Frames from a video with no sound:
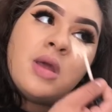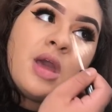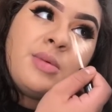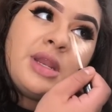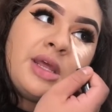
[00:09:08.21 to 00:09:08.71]

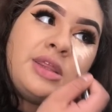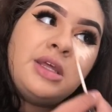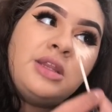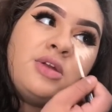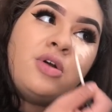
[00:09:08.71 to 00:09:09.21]
I mean, I
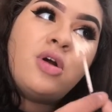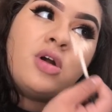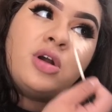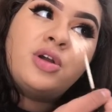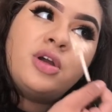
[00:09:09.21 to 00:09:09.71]
think there
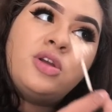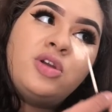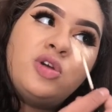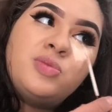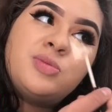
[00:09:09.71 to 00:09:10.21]
are good
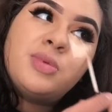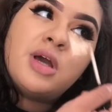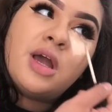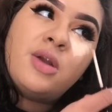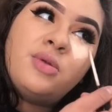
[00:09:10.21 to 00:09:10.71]
dupes,
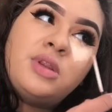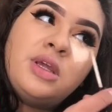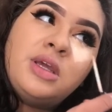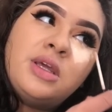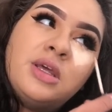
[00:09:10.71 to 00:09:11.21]
but I don't
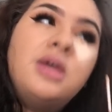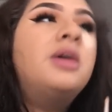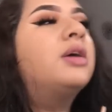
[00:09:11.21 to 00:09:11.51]
think